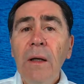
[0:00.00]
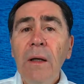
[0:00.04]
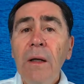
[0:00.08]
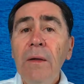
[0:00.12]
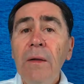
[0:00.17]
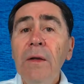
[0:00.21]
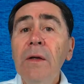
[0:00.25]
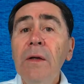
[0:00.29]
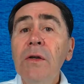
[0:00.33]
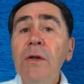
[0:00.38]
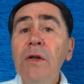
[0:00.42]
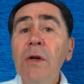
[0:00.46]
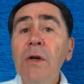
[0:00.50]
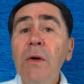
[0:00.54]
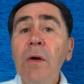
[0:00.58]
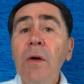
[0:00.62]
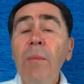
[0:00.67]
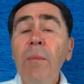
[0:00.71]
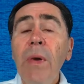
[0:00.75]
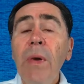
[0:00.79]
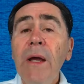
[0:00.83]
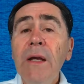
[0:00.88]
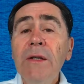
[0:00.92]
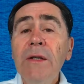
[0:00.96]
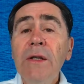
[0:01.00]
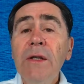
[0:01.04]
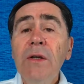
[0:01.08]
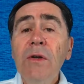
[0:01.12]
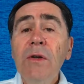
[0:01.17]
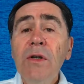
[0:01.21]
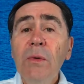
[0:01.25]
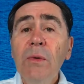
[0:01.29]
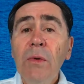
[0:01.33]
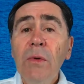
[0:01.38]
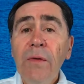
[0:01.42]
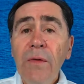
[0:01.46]
The insurer pays the
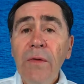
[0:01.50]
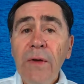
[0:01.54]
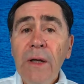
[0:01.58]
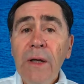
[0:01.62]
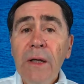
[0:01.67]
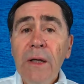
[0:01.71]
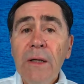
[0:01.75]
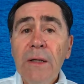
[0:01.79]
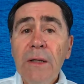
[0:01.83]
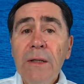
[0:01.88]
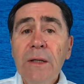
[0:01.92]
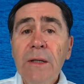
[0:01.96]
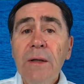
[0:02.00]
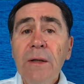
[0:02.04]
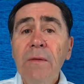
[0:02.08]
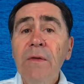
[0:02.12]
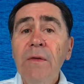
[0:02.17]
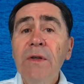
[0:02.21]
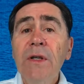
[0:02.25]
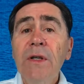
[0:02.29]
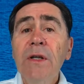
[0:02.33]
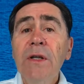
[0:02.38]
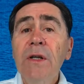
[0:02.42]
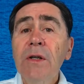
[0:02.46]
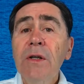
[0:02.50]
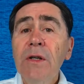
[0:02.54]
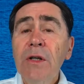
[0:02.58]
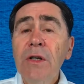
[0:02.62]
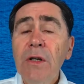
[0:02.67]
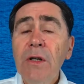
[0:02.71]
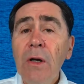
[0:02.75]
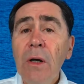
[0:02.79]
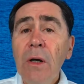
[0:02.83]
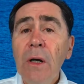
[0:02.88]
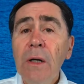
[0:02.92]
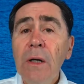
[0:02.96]
usual fees the physicians
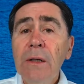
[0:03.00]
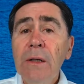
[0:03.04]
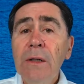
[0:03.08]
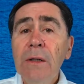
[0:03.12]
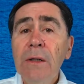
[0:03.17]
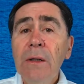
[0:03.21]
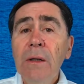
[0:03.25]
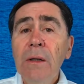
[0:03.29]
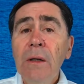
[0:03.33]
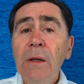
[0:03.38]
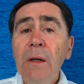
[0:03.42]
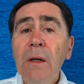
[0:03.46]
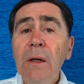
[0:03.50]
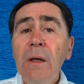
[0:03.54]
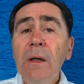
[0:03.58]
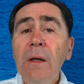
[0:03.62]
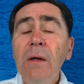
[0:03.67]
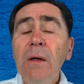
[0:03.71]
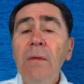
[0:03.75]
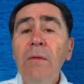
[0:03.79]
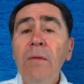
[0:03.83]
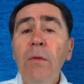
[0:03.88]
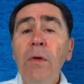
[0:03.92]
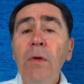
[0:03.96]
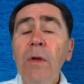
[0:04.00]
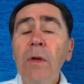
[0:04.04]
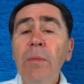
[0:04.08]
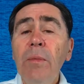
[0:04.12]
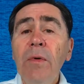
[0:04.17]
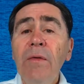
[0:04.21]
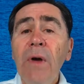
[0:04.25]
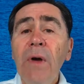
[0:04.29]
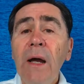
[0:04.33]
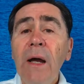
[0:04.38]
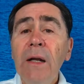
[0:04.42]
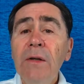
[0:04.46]
charge for the
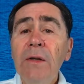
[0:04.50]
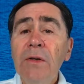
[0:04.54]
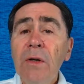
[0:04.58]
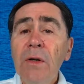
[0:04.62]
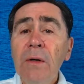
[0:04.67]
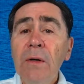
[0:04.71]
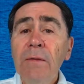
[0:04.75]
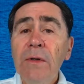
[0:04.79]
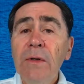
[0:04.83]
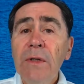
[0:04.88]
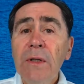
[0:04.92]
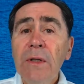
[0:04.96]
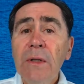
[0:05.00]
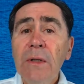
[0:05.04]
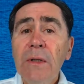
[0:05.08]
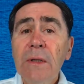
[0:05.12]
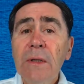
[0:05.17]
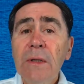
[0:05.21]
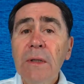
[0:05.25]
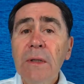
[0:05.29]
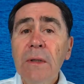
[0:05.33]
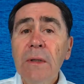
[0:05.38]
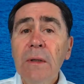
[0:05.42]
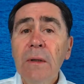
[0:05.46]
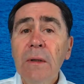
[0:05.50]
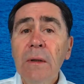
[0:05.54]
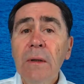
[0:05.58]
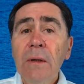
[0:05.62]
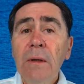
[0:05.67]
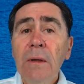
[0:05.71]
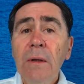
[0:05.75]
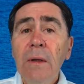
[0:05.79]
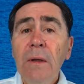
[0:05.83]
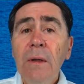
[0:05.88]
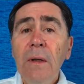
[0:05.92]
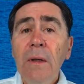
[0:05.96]
provided services,
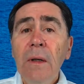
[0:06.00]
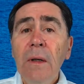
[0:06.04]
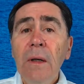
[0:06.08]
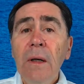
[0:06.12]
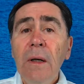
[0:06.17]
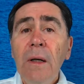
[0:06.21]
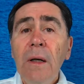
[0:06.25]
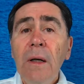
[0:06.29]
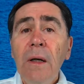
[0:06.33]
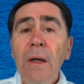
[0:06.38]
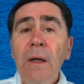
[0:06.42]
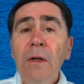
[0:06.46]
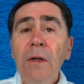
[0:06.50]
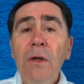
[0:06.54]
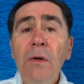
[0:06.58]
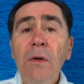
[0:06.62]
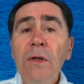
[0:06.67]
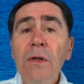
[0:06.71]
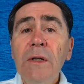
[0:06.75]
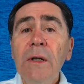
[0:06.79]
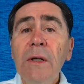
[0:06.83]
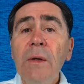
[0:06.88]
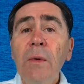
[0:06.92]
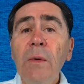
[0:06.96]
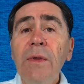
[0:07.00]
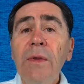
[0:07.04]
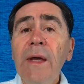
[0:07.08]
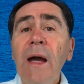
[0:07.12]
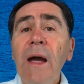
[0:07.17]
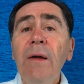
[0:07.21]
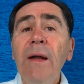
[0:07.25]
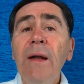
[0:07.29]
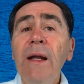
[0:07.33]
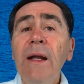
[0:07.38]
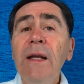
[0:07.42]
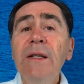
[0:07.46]
usually
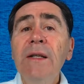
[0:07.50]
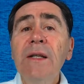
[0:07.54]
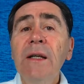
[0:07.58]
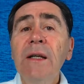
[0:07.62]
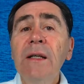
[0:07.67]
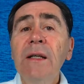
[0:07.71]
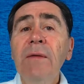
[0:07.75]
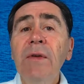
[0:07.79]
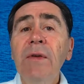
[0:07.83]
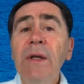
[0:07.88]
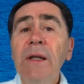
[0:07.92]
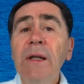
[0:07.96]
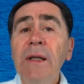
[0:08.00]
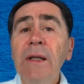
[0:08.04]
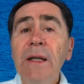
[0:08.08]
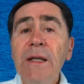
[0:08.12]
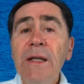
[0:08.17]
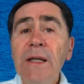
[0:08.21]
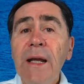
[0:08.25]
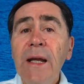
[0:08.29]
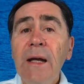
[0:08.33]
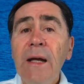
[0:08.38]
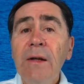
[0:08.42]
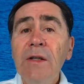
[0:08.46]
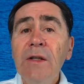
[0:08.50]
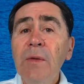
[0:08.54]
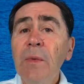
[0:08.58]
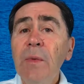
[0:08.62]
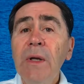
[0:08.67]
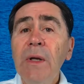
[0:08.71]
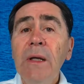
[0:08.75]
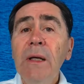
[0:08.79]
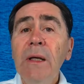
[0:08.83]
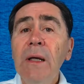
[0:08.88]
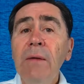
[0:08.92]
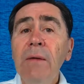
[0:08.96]
without any significant discounts
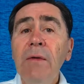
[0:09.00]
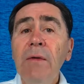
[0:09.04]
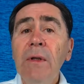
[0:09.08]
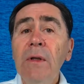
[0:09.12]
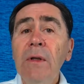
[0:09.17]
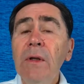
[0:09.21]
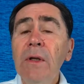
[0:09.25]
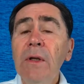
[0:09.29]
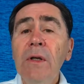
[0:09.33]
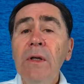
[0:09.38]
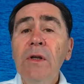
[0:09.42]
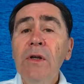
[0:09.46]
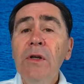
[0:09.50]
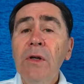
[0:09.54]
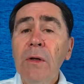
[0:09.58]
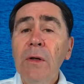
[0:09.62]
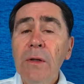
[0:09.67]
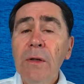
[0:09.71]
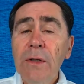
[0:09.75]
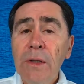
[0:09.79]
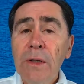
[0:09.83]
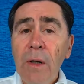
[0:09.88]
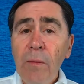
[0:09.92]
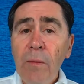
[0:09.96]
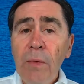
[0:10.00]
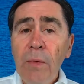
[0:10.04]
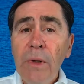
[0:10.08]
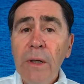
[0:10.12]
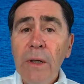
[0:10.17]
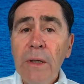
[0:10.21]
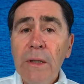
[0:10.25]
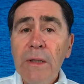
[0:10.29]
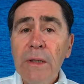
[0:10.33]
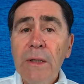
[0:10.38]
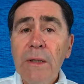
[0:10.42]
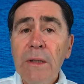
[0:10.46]
being given to the insurance
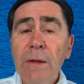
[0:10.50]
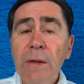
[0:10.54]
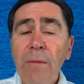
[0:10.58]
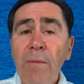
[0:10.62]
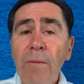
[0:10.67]
companies.